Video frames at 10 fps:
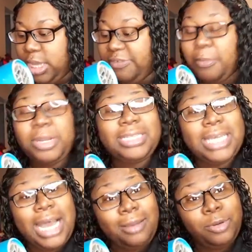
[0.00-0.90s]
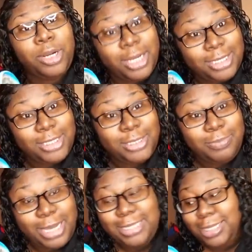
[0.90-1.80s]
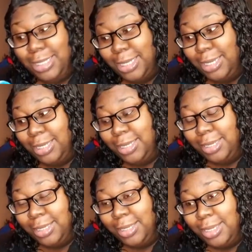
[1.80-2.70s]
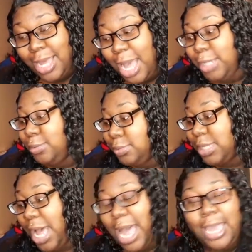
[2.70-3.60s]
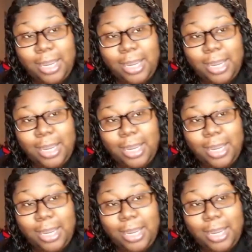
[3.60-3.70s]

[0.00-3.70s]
if I'm on a time crunch, basically, I use hot